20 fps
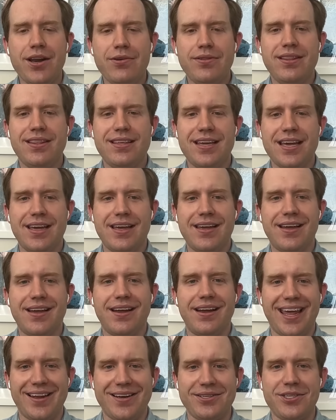I don't
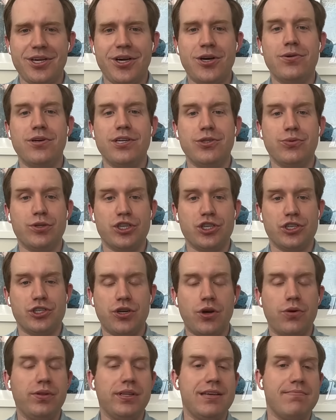think Candace Owens would
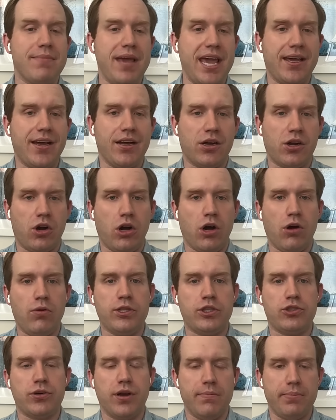just totally make a
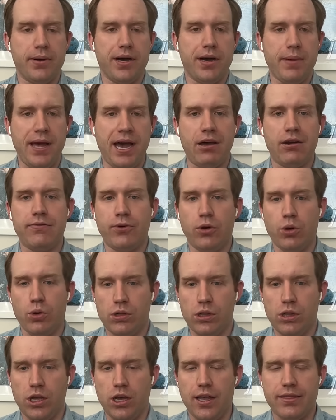call with Trump up out of
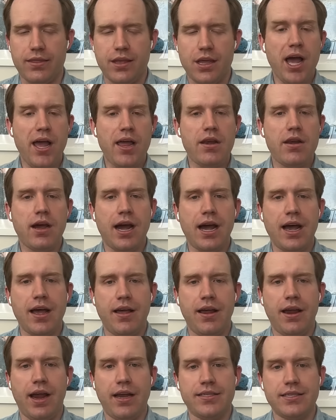whole cloth. But
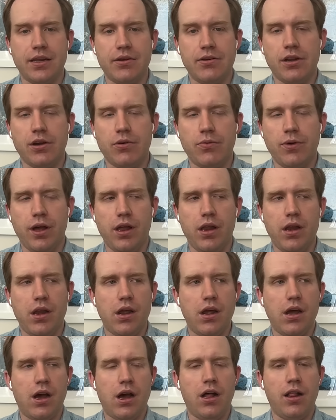I said, what?